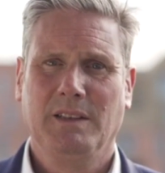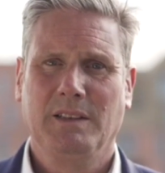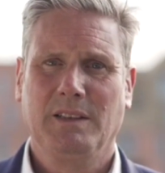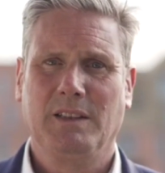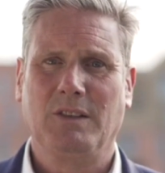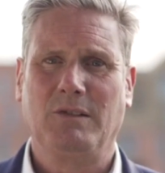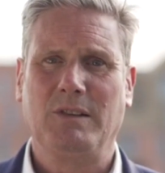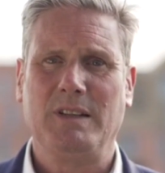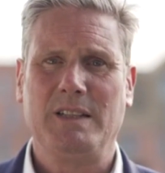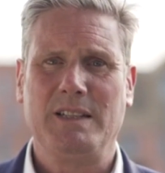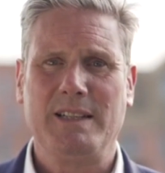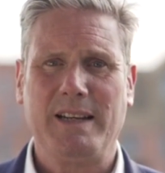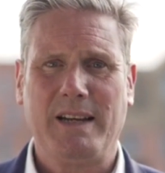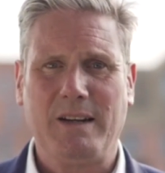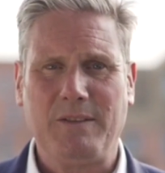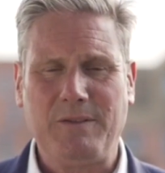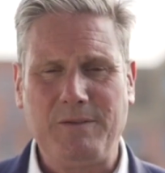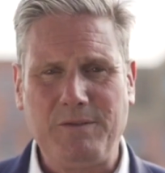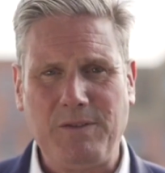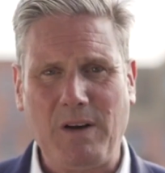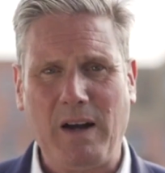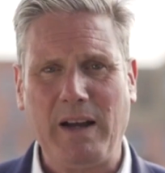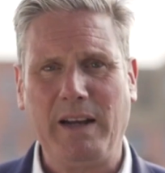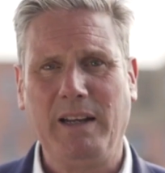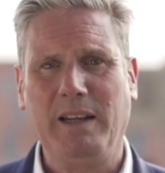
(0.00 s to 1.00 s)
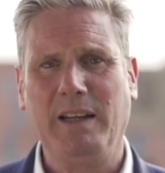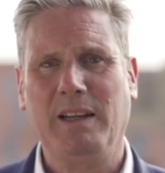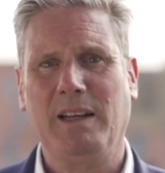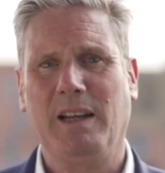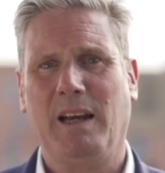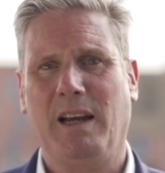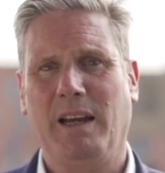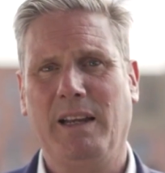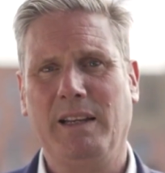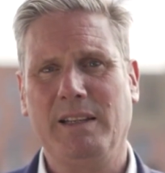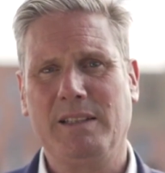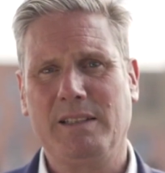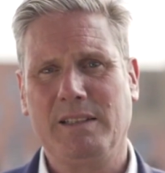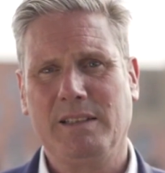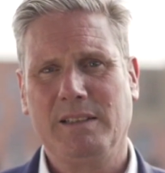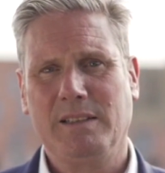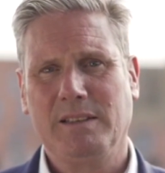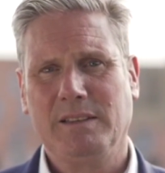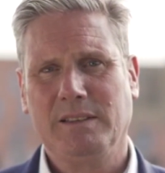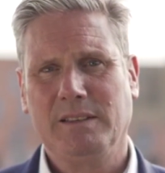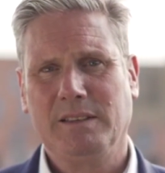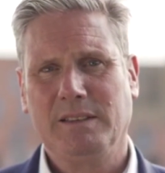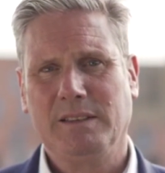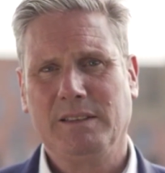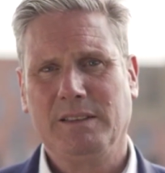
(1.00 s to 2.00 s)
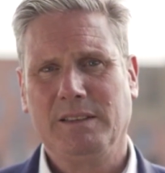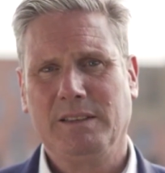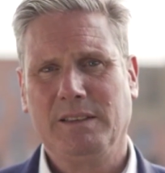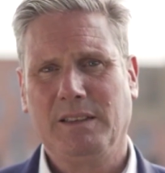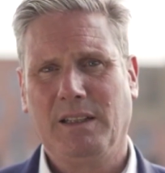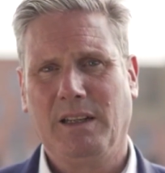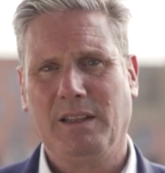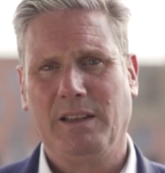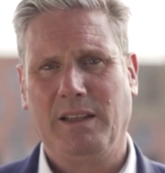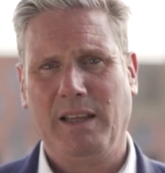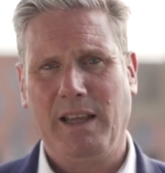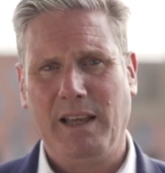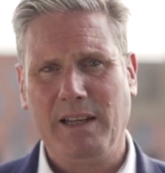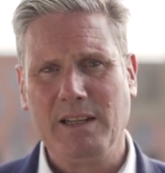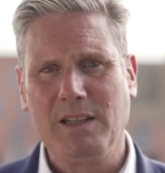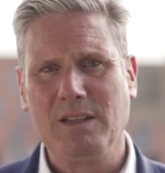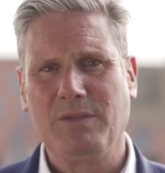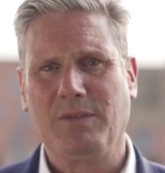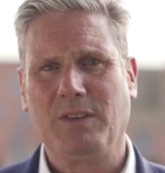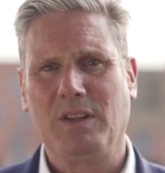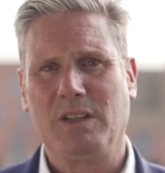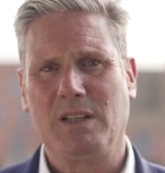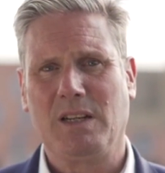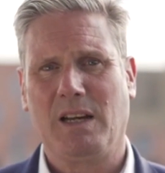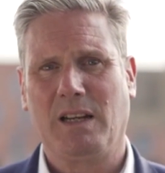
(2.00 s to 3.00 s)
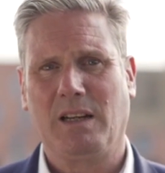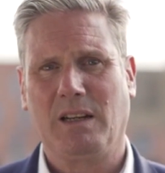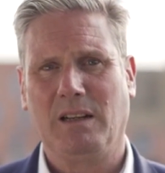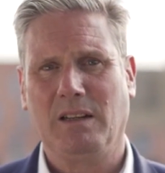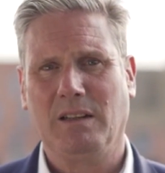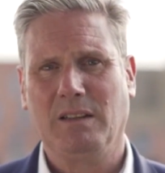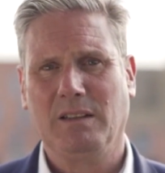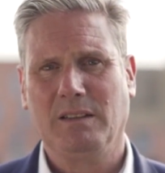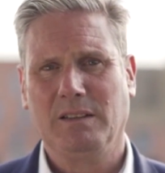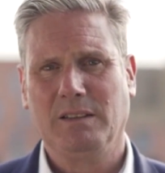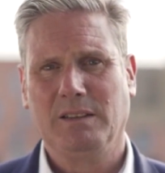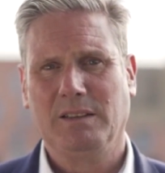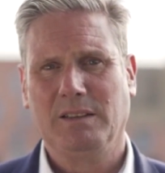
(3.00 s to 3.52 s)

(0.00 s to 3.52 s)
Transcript: there is now finally light at the end of the tunnel.